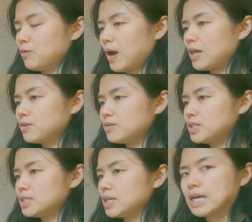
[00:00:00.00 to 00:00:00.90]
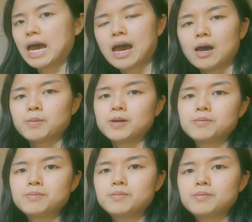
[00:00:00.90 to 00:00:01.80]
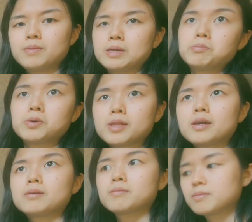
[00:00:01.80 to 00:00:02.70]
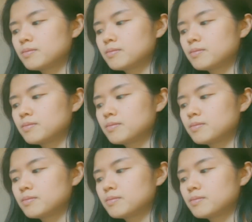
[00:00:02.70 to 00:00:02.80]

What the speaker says: rather just like a habit, like breathing.